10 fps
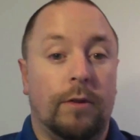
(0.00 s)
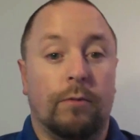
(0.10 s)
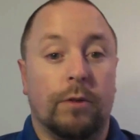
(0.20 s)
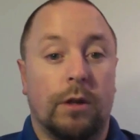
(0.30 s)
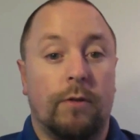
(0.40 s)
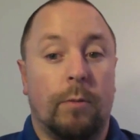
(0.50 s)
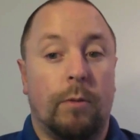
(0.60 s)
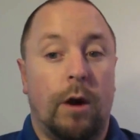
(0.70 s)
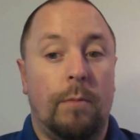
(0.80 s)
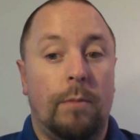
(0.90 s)
resolve your
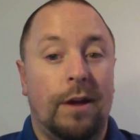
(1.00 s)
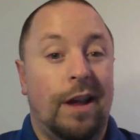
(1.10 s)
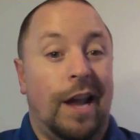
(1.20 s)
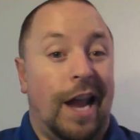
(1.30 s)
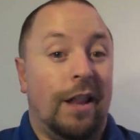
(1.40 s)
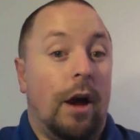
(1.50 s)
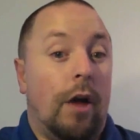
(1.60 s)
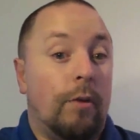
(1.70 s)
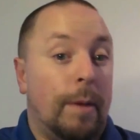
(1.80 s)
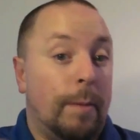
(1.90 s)
problem. And
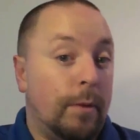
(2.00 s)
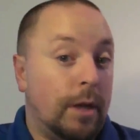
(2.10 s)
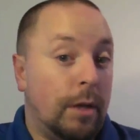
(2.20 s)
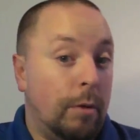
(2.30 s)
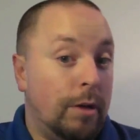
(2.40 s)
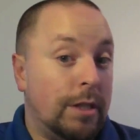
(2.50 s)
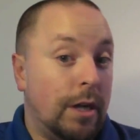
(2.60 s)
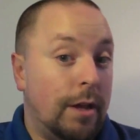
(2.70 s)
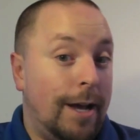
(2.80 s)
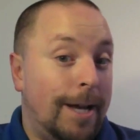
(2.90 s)
other people in the community
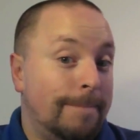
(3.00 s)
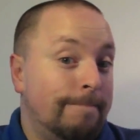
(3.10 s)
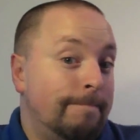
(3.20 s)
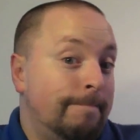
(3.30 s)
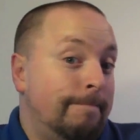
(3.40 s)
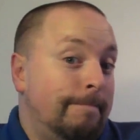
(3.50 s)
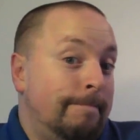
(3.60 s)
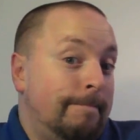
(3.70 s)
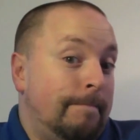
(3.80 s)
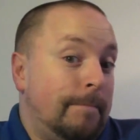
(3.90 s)
saw that.
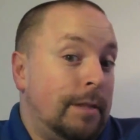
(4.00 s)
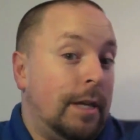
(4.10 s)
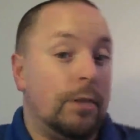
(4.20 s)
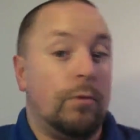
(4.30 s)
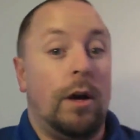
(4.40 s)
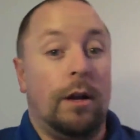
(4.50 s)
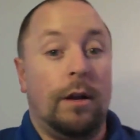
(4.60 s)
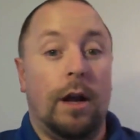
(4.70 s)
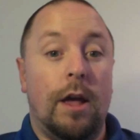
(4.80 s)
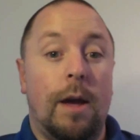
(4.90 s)
Guess what?
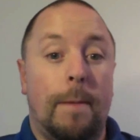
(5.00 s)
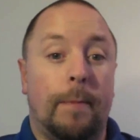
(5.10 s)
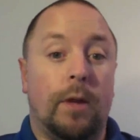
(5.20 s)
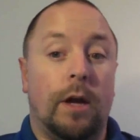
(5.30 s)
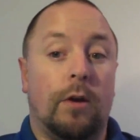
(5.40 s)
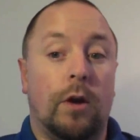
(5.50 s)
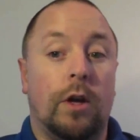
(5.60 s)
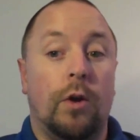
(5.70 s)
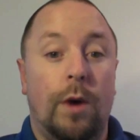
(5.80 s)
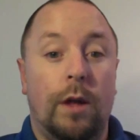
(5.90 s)
Now you have people that are going, you
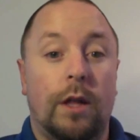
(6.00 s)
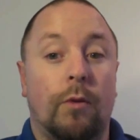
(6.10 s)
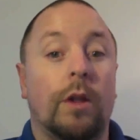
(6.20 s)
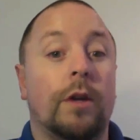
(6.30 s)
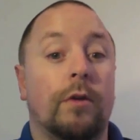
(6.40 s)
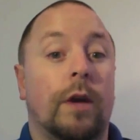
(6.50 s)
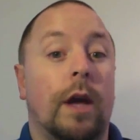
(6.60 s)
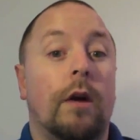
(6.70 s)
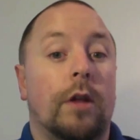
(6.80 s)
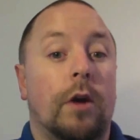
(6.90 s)
know what? They really do
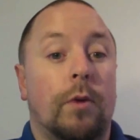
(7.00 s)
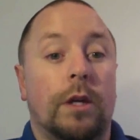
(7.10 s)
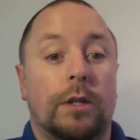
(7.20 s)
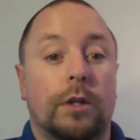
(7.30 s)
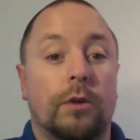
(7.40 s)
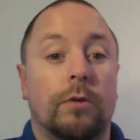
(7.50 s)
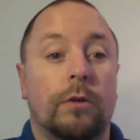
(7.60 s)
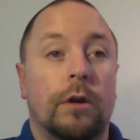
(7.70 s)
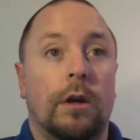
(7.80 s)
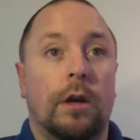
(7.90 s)
care. They really do.
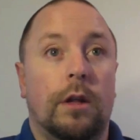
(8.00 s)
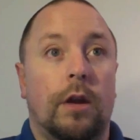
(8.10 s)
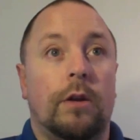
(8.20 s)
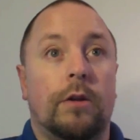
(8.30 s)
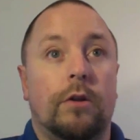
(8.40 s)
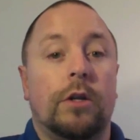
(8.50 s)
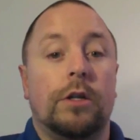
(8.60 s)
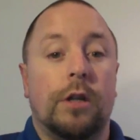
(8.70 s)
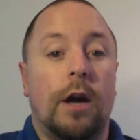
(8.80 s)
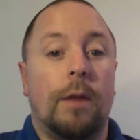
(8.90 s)
They don't. They're
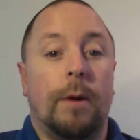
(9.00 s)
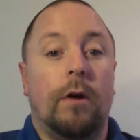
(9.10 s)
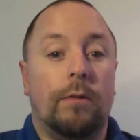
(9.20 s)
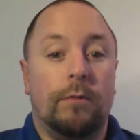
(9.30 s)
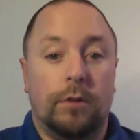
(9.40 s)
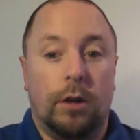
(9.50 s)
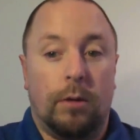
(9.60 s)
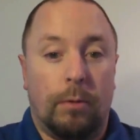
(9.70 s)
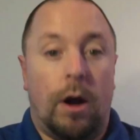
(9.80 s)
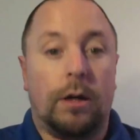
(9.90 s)
just not about their
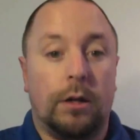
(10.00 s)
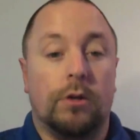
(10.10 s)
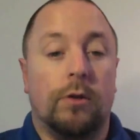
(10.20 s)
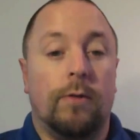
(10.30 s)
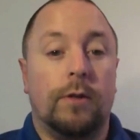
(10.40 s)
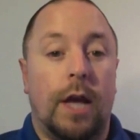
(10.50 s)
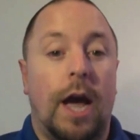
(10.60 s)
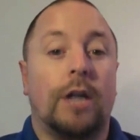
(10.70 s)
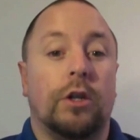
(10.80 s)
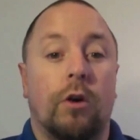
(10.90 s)
product and service. They
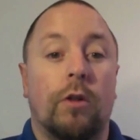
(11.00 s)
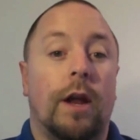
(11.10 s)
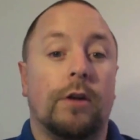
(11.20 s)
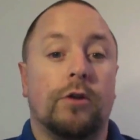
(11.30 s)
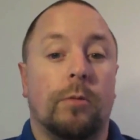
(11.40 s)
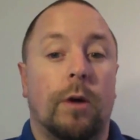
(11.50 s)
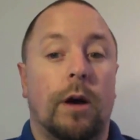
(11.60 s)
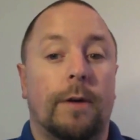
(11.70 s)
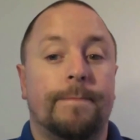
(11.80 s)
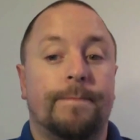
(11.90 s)
actually go that extra mile.